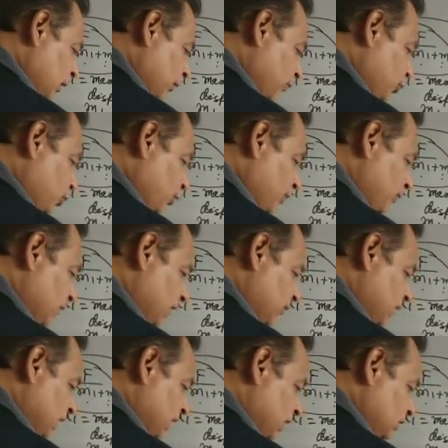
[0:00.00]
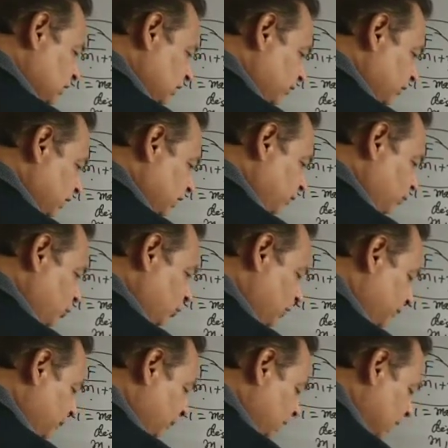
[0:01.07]
m2 F will be cancelled by m2
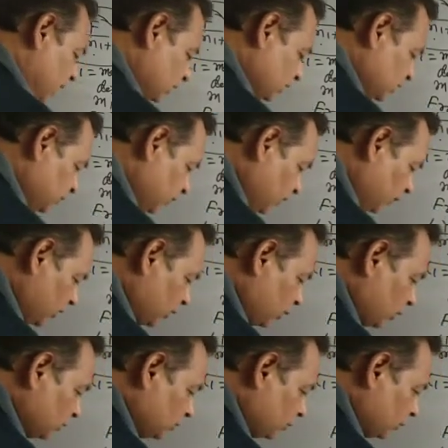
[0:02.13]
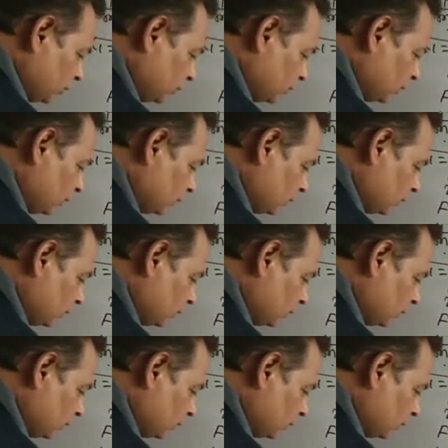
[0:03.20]
F, and this will be also